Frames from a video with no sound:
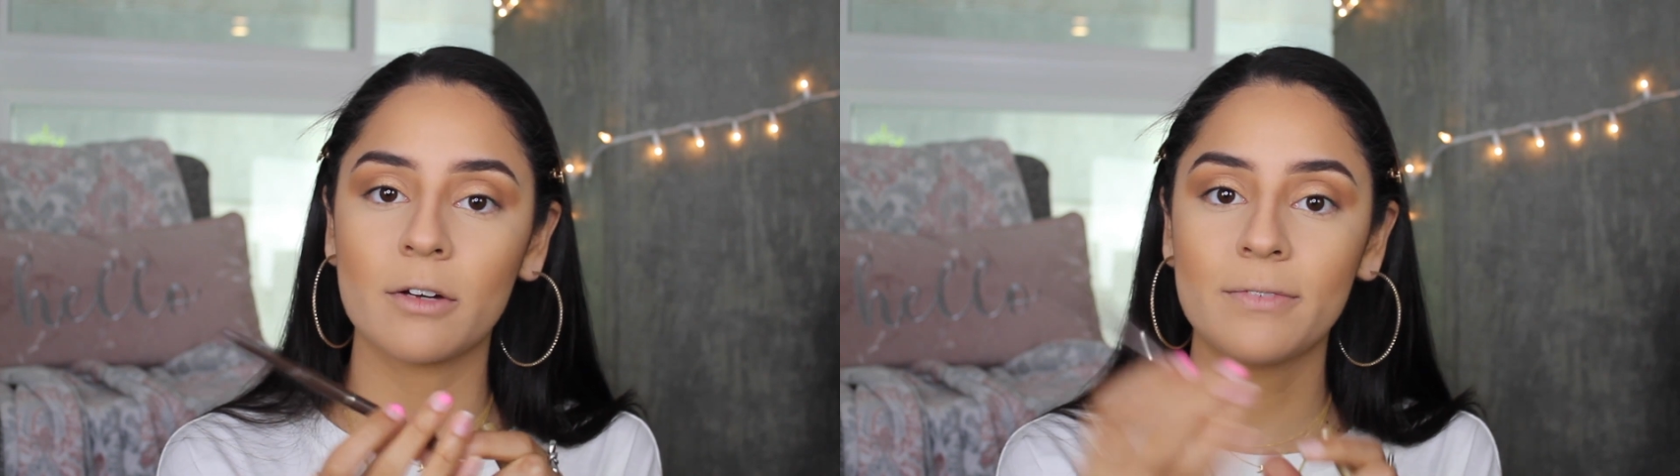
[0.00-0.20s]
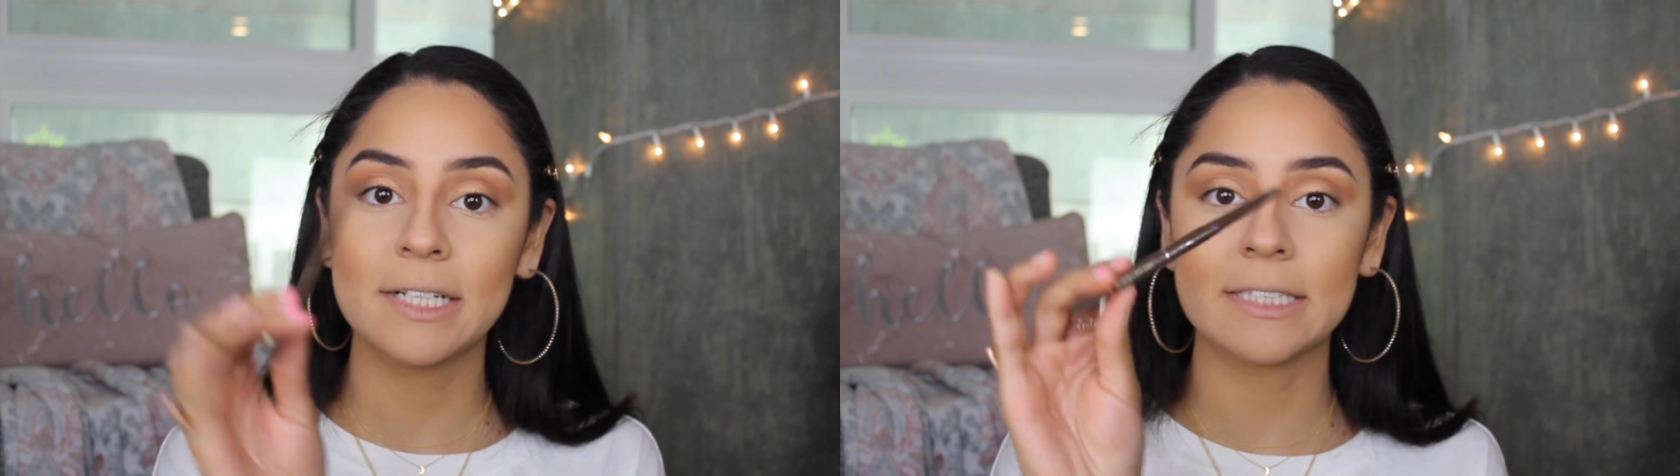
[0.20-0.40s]

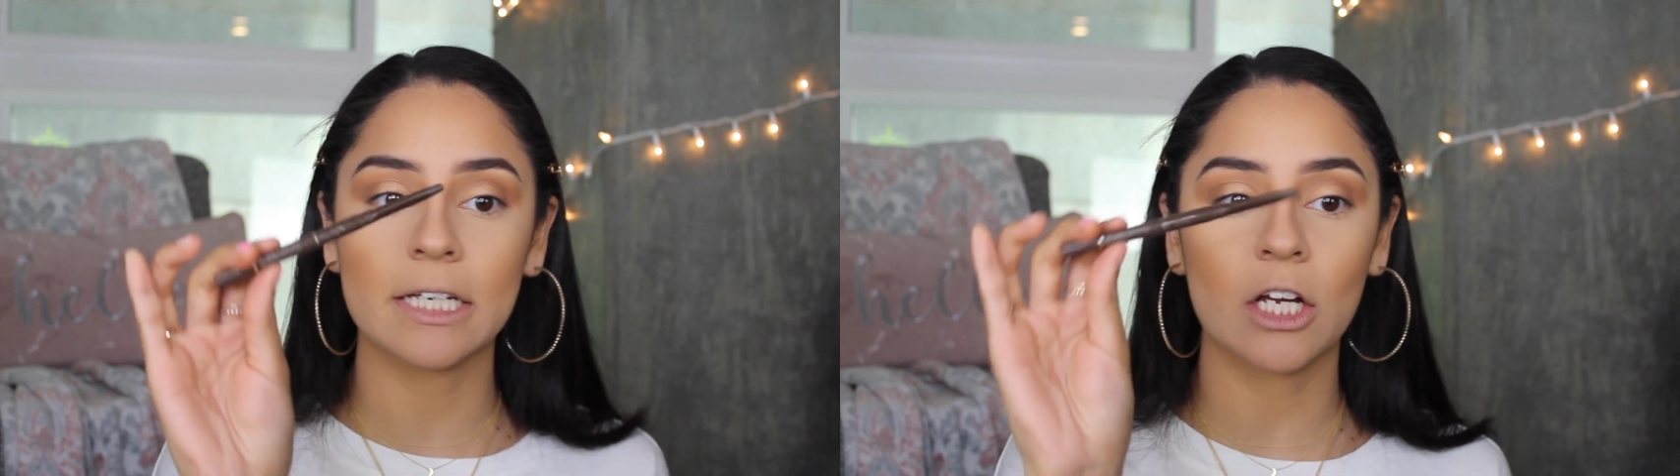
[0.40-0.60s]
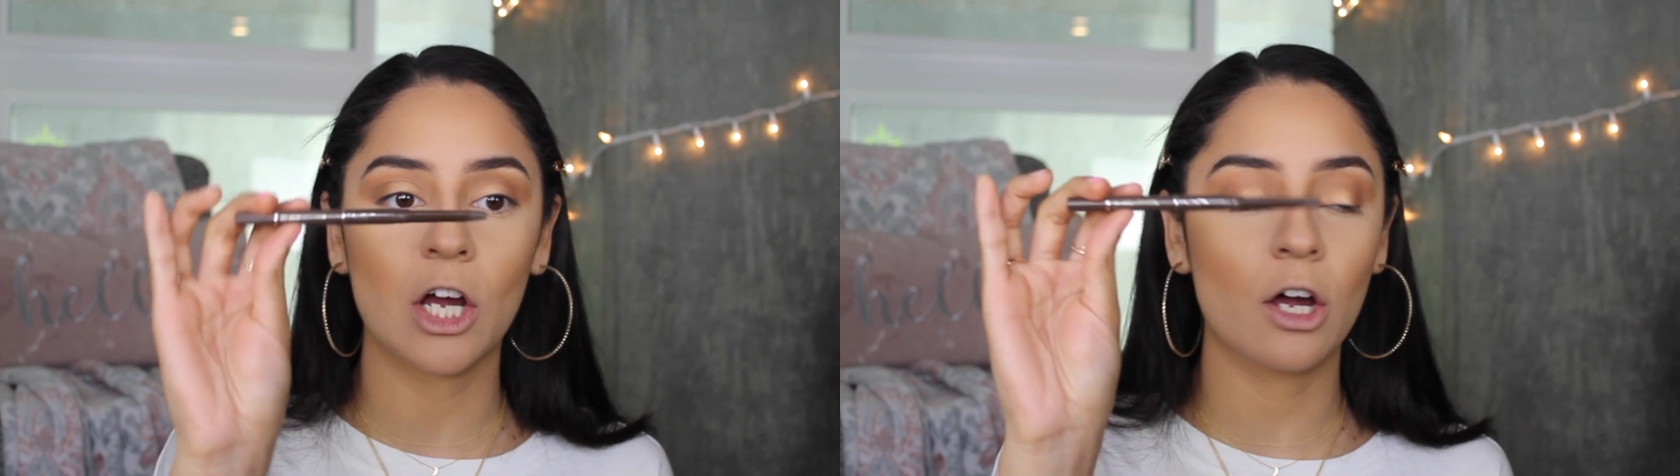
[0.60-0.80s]
Perfect in